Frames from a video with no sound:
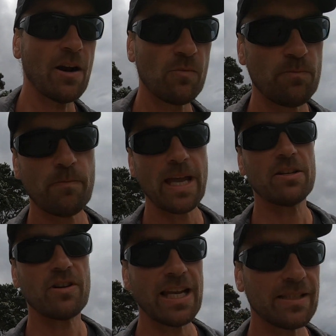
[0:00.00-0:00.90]
opened my
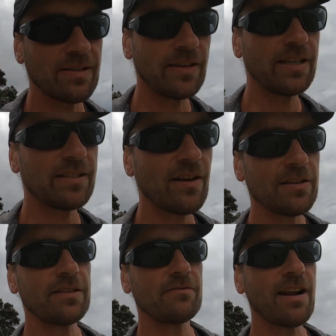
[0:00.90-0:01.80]
drag, so he
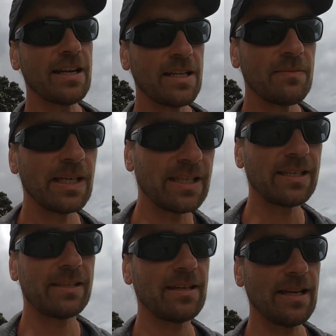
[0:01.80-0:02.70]
started running, but
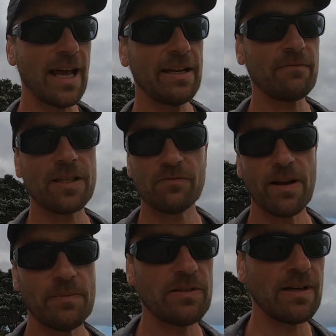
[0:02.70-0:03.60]
the line was
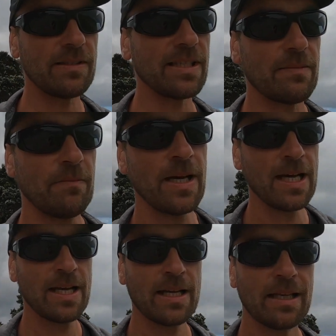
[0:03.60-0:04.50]
wrapped around some
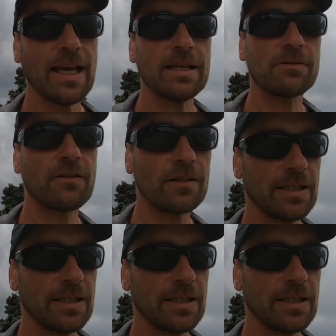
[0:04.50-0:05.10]
kind of rock